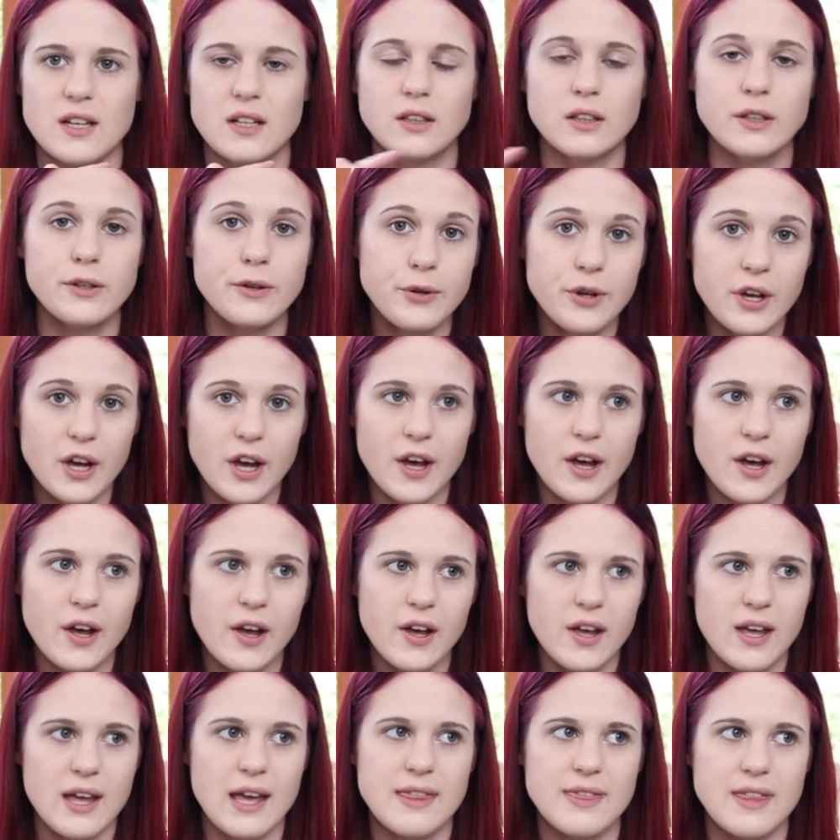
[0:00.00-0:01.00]

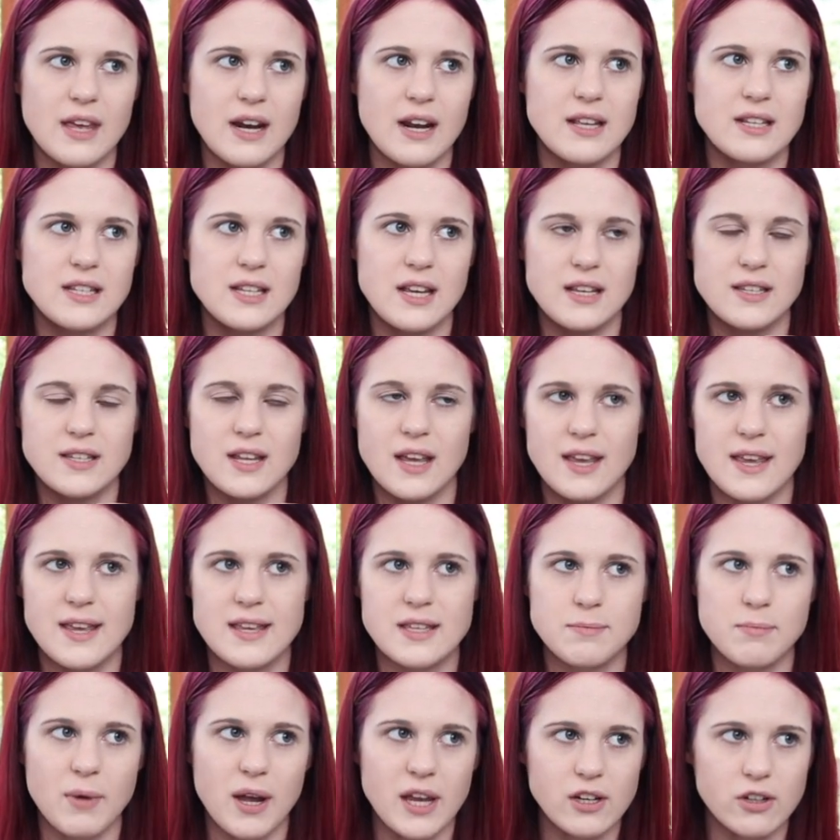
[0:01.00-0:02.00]
Luca and then it says that he's
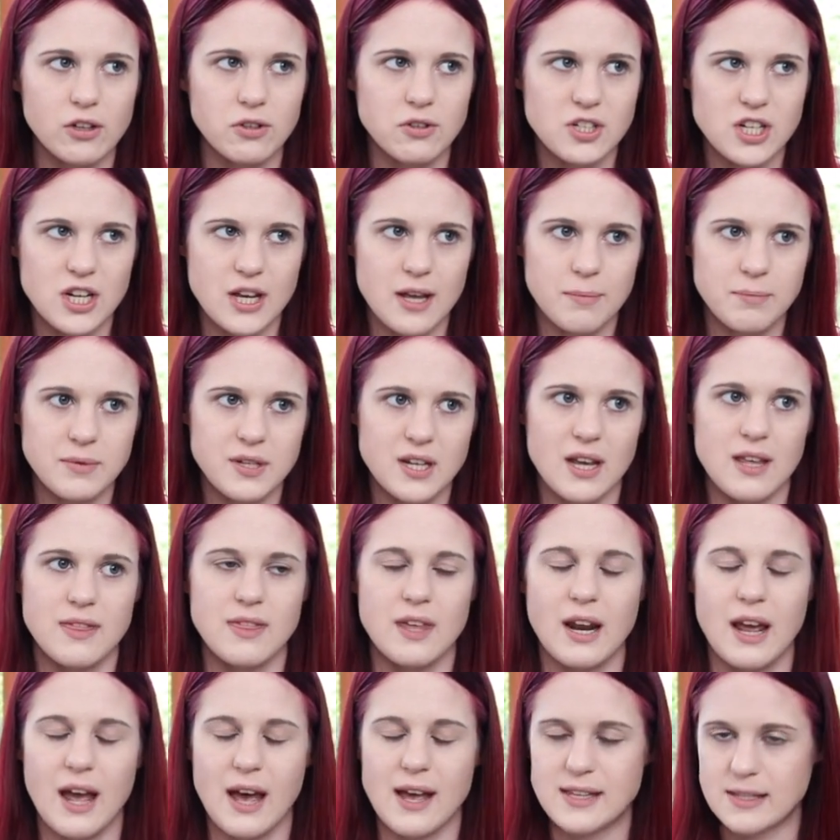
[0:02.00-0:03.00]
microchipped and
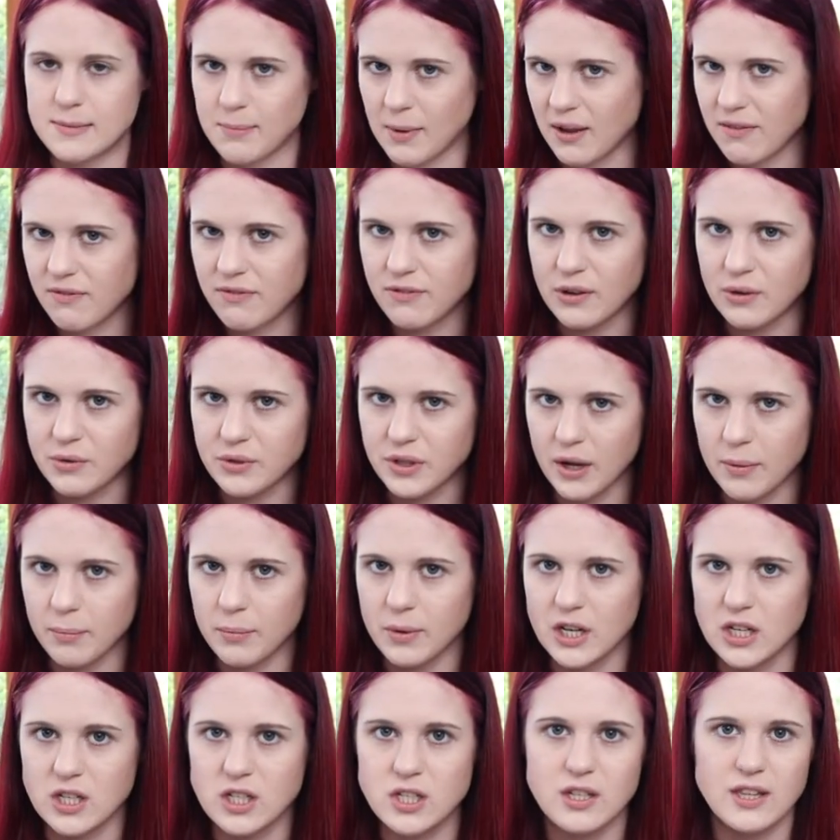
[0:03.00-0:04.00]
then it has my phone
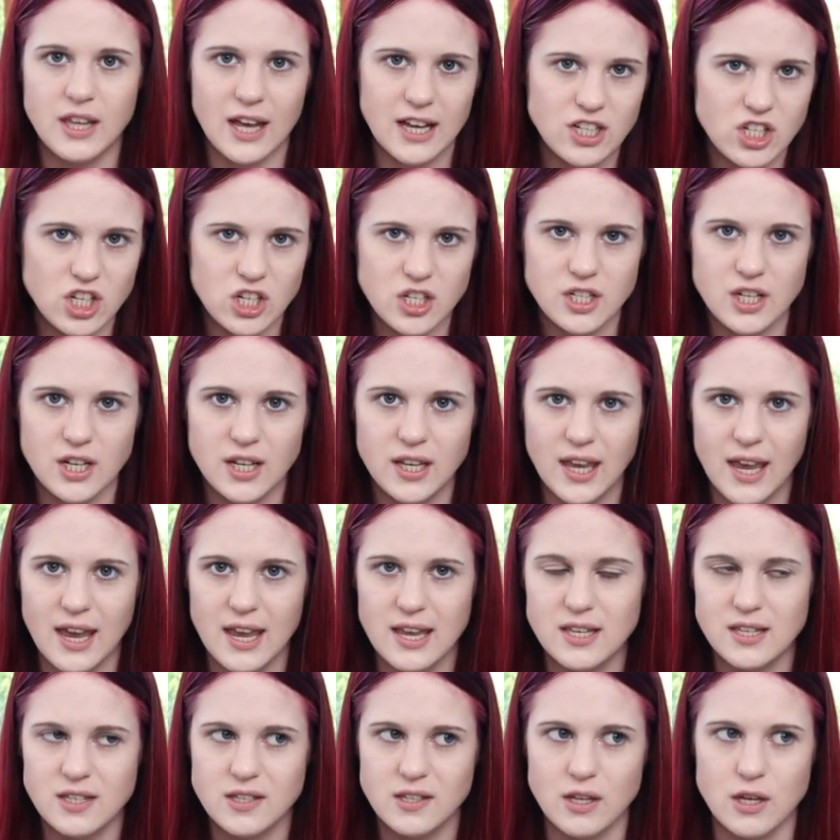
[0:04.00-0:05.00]
number. So that's just in
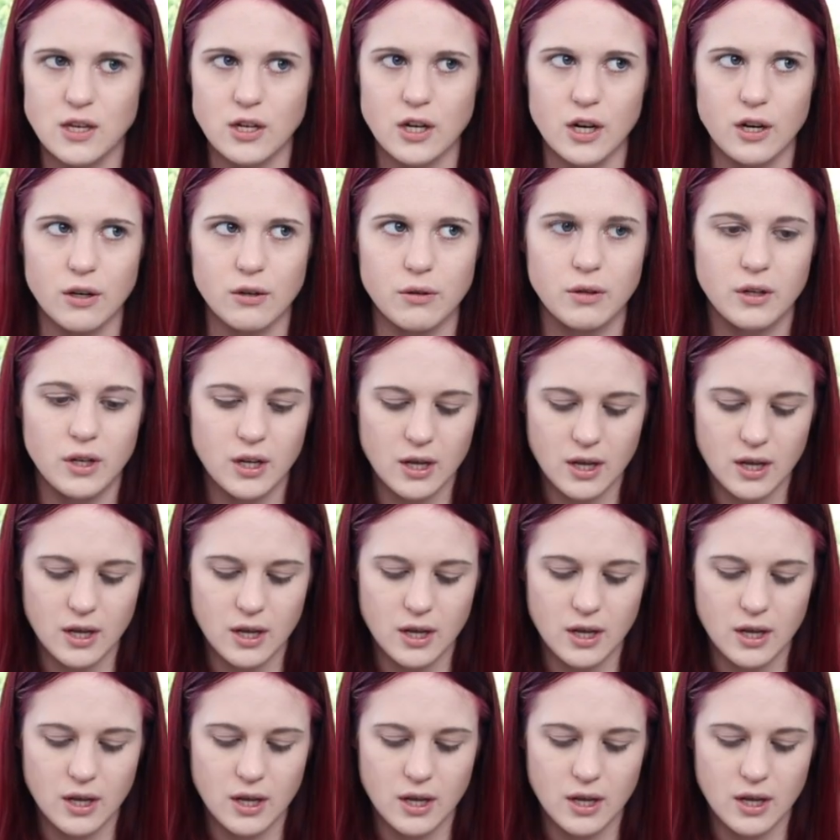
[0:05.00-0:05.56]
case, you know,